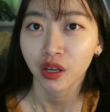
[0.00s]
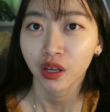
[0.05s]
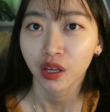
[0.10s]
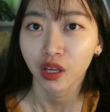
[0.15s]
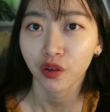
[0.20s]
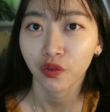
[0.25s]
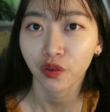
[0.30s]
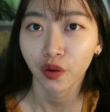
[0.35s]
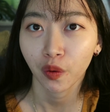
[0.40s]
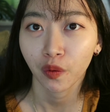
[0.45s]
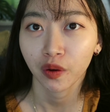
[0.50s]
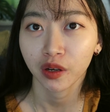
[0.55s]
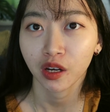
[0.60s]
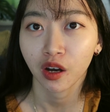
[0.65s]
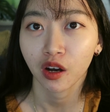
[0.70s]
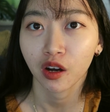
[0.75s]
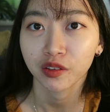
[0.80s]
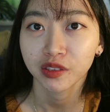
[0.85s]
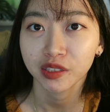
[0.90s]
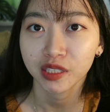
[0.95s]
if you want
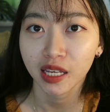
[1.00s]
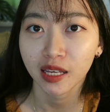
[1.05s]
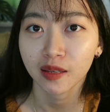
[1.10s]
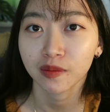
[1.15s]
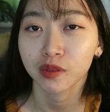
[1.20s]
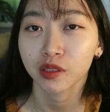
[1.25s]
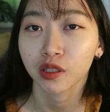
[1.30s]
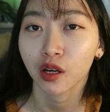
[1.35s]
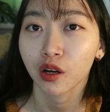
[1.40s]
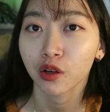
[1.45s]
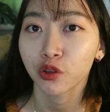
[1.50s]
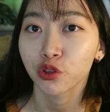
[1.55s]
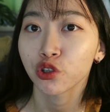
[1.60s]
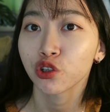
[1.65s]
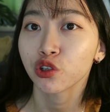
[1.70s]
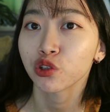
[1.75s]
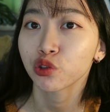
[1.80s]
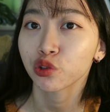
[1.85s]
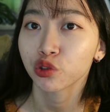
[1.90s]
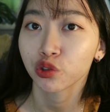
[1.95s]
to adapt a
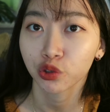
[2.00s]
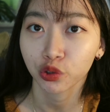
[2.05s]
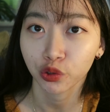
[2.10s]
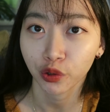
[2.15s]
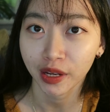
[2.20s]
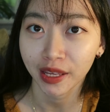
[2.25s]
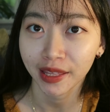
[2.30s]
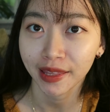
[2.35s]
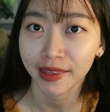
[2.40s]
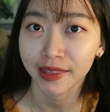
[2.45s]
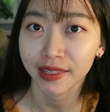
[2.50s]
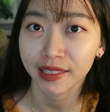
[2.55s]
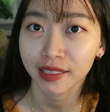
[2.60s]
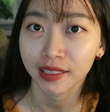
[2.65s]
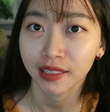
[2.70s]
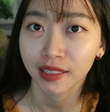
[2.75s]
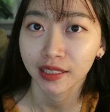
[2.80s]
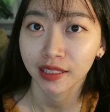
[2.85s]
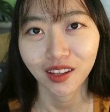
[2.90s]
new trend.